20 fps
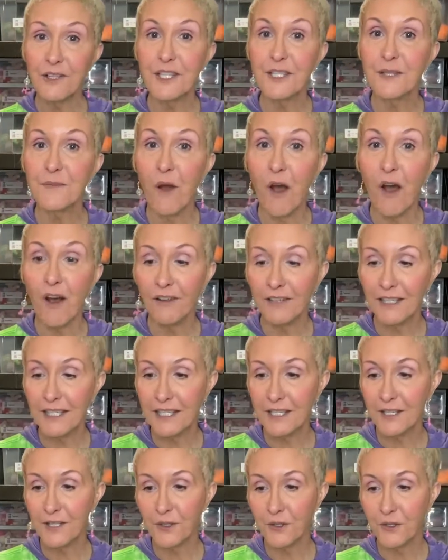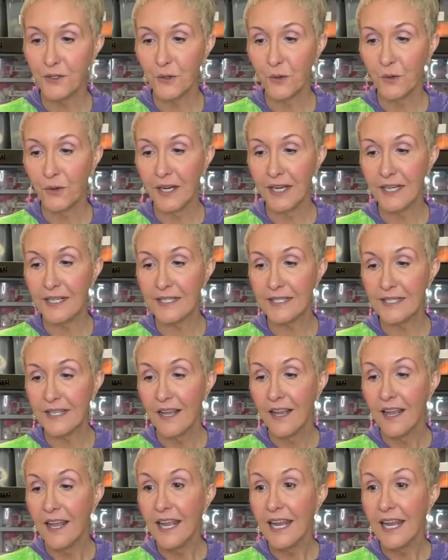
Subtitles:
small Easter toys,